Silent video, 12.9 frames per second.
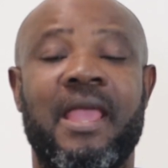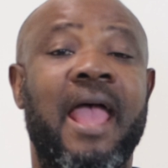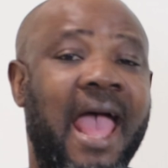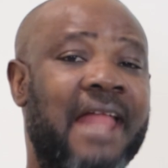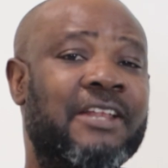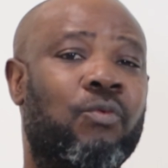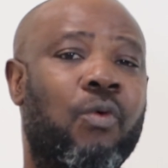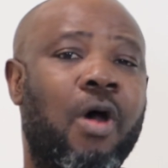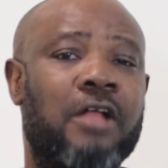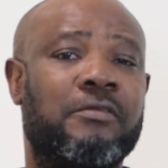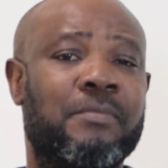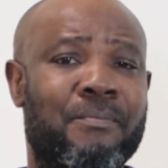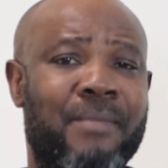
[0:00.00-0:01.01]
And the
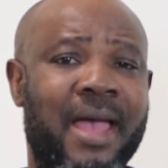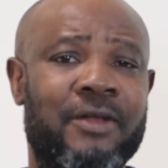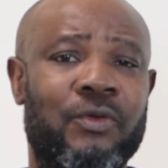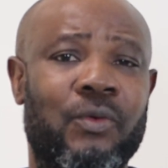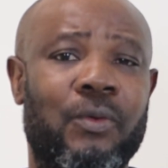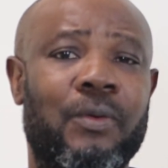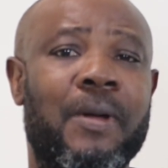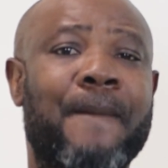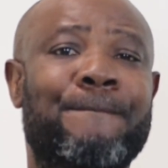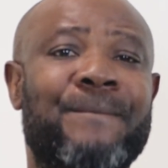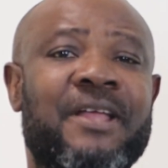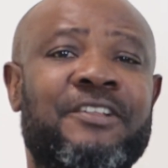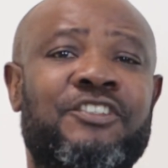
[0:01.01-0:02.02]
word menu
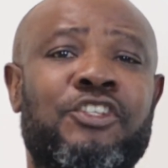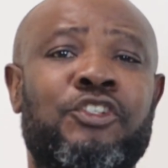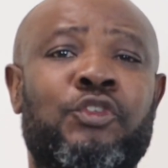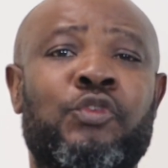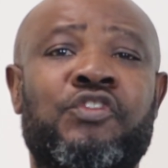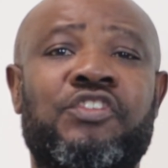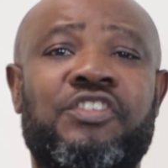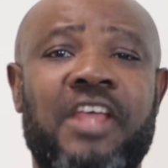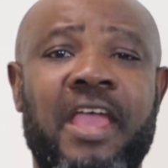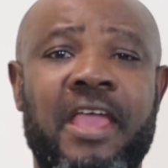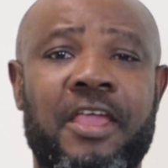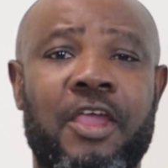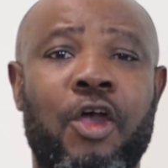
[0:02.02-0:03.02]
means to
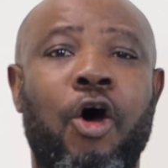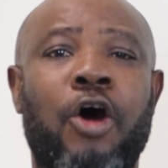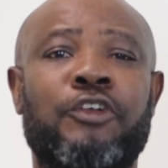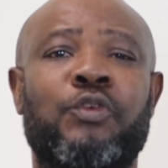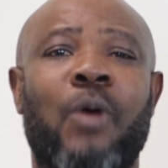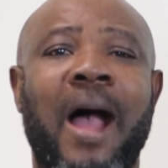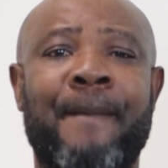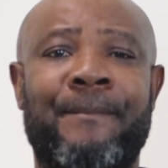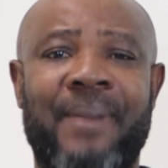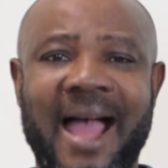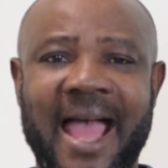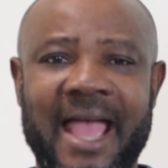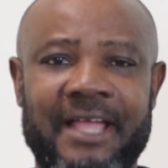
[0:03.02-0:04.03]
stay or to
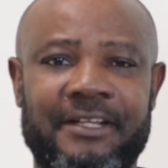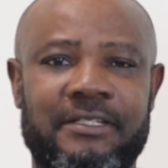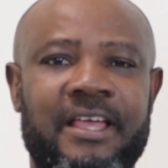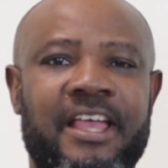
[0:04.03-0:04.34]
abide.